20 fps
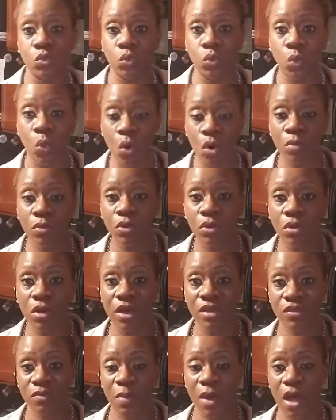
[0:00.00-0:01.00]
normal
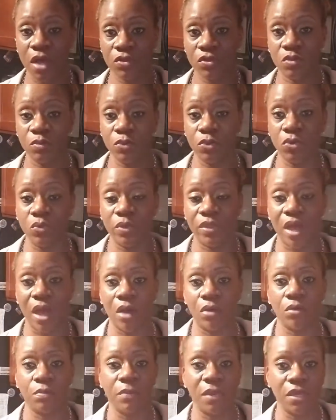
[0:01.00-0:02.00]
as possible
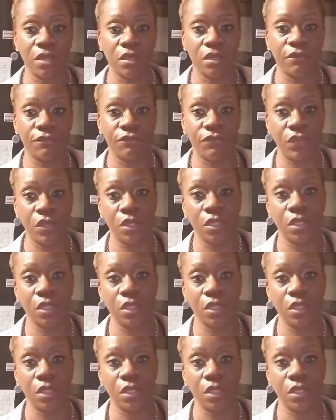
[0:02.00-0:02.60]
without making it feel